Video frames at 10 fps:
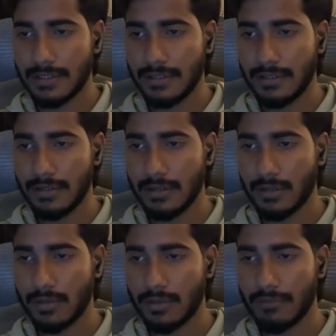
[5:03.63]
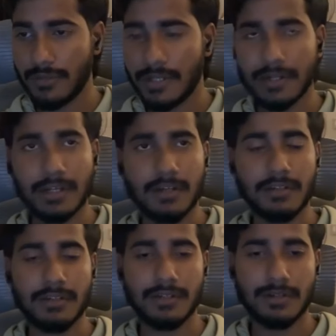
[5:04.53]
Now the variant are
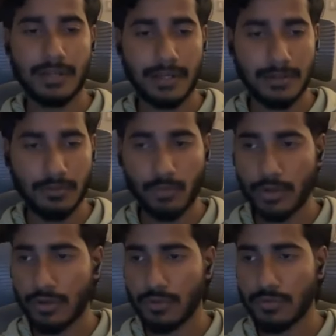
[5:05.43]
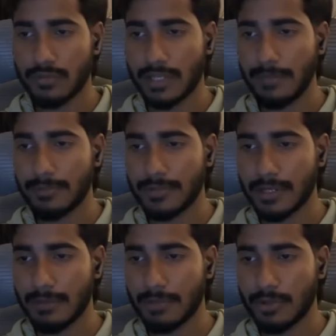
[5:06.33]
there. Like you want to use
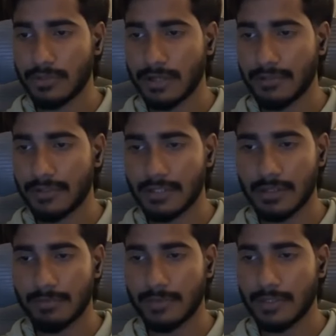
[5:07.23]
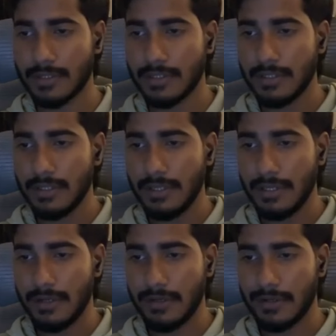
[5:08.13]
TypeScript or JavaScript
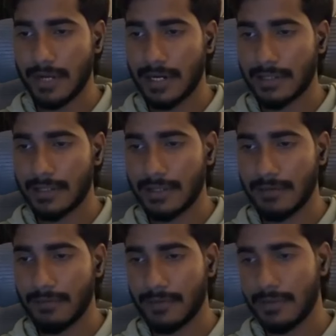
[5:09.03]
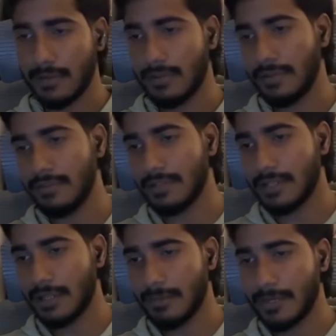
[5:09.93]
and React. They have
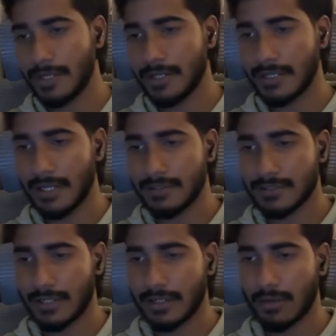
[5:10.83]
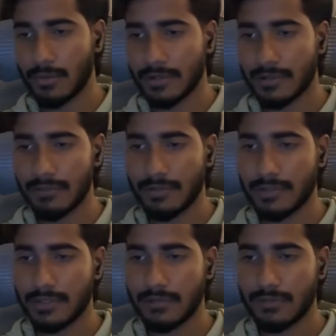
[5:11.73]
recently updated tan stack routers and
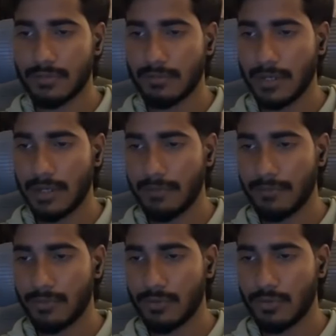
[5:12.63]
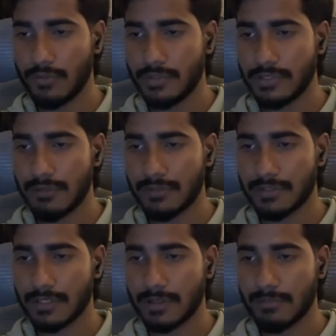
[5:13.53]
everything. So I would go with
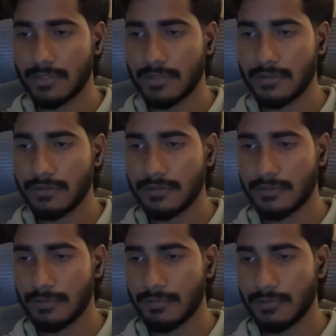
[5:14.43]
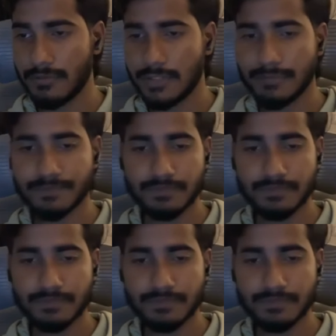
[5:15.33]
JavaScript, simple one.